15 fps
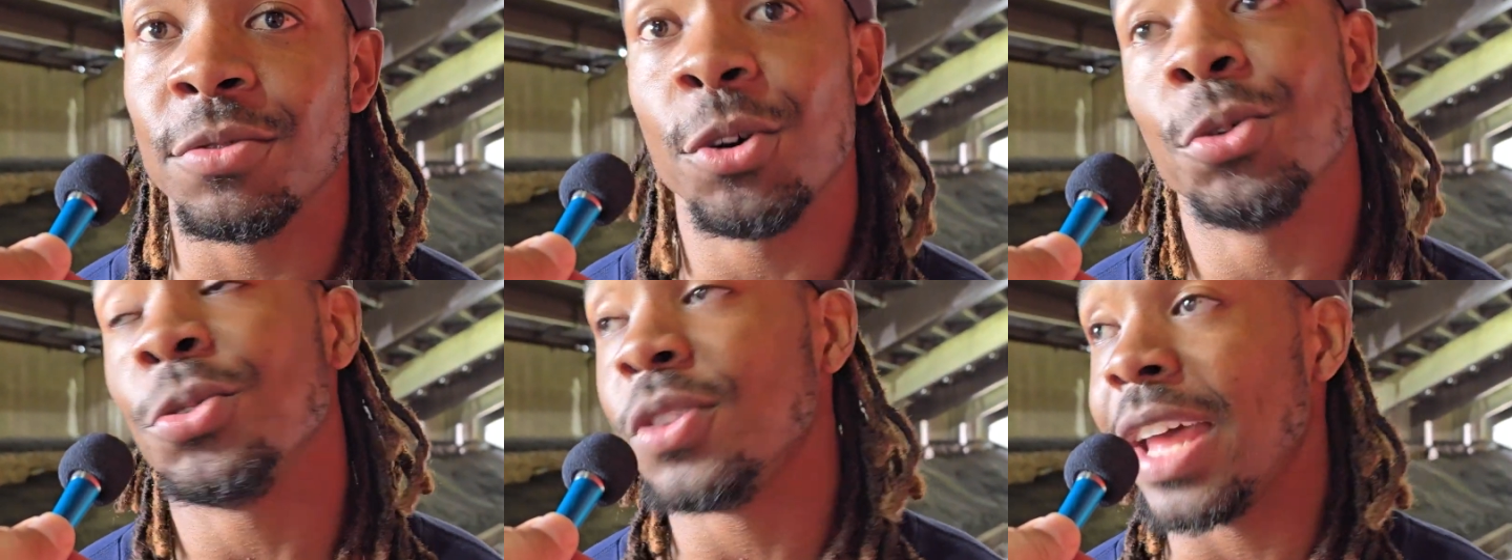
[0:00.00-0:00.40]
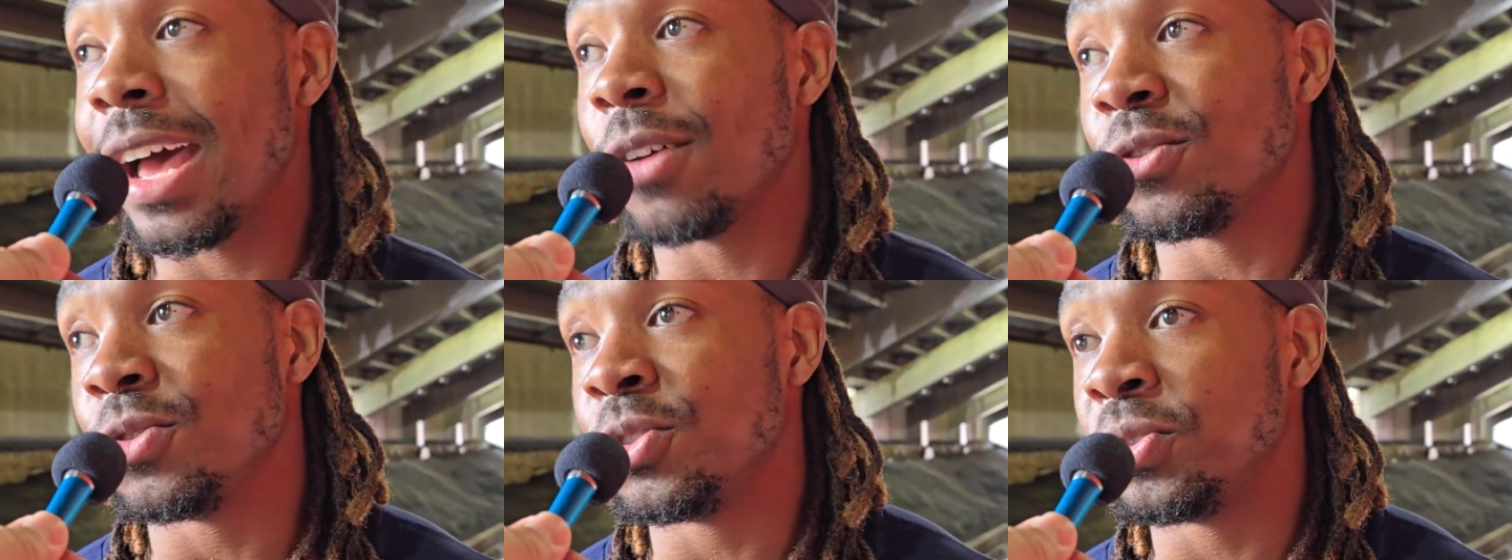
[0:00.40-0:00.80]
well
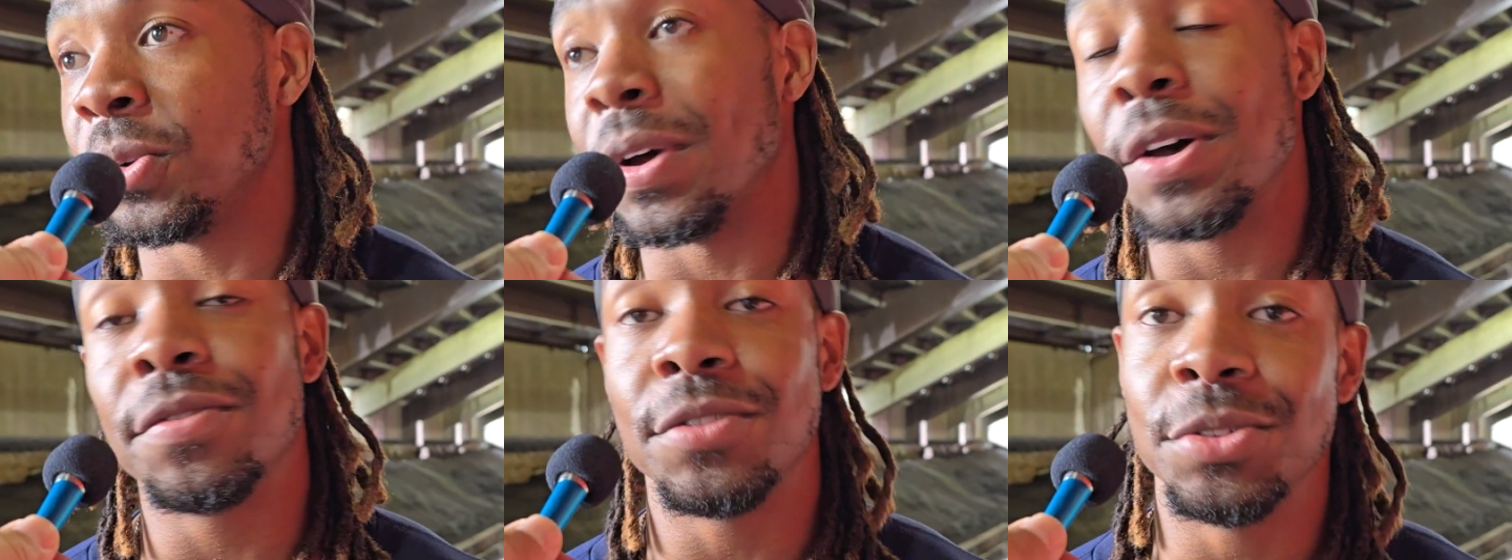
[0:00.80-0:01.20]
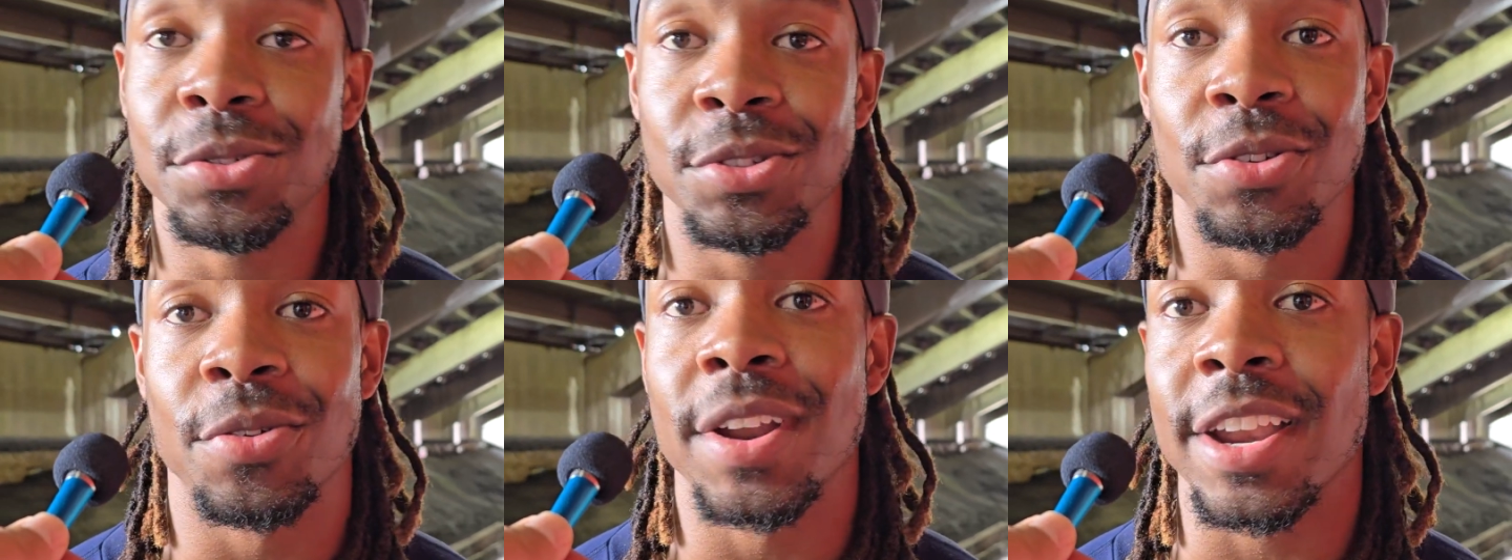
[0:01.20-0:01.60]
now 12
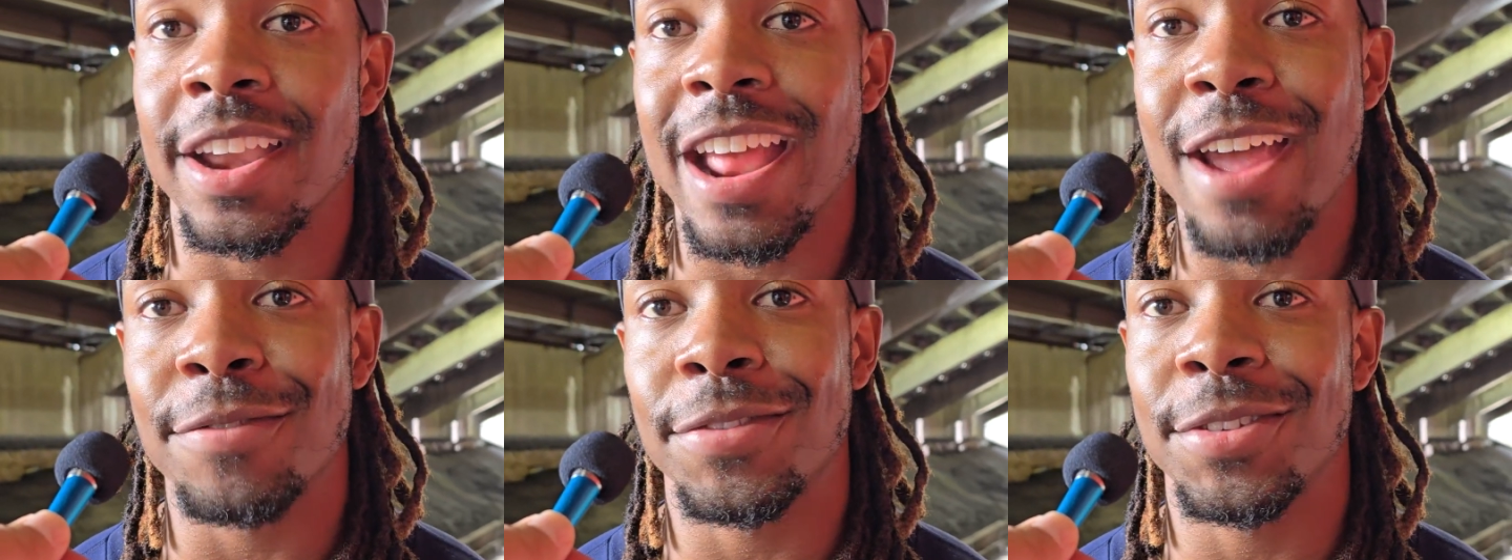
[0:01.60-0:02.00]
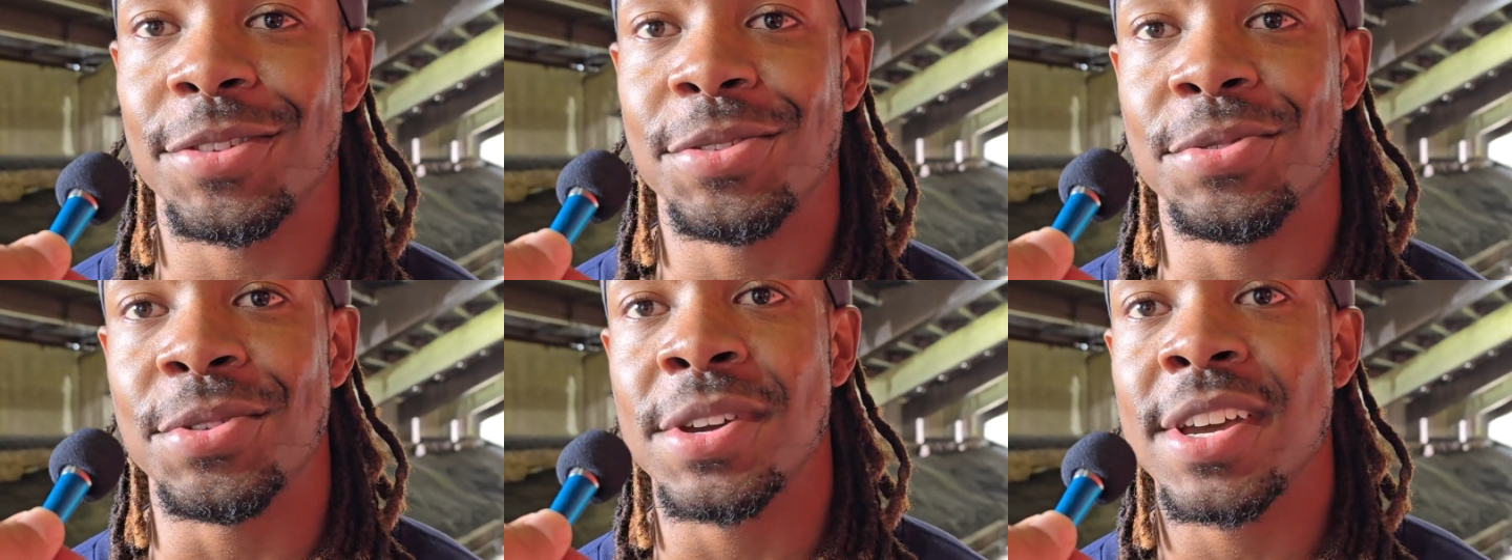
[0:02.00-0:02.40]
dudes are running after
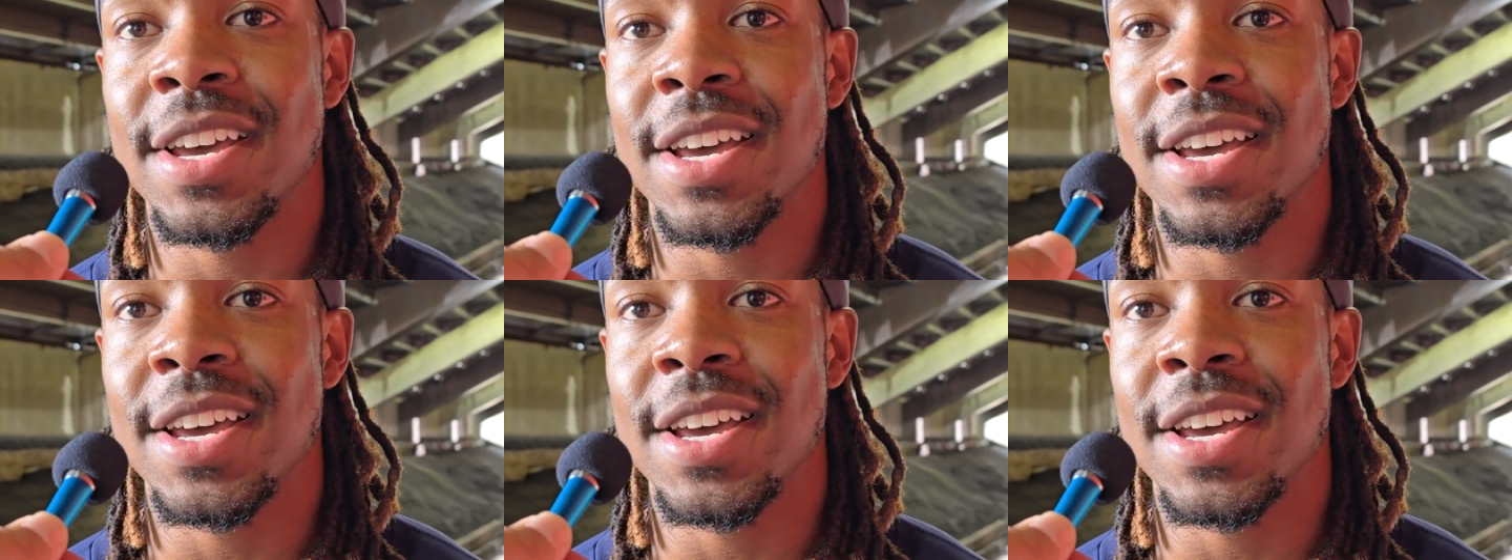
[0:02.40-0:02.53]
you.